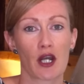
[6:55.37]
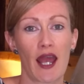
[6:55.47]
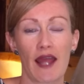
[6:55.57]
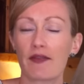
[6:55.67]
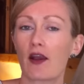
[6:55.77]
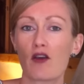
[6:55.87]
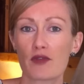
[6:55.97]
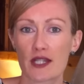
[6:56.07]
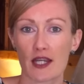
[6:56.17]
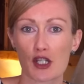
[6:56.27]
and I had that
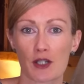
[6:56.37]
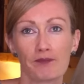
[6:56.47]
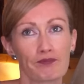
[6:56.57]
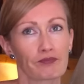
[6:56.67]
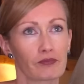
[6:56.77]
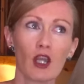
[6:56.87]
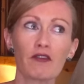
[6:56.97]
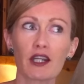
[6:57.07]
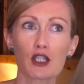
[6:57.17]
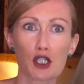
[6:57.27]
conversation I
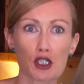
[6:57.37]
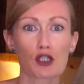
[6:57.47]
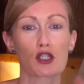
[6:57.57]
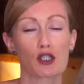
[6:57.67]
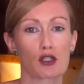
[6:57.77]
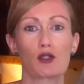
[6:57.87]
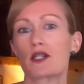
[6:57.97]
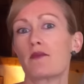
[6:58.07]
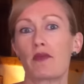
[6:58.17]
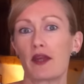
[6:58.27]
really should do
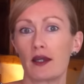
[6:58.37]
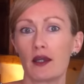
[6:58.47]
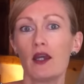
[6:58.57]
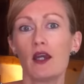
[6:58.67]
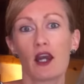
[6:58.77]
something.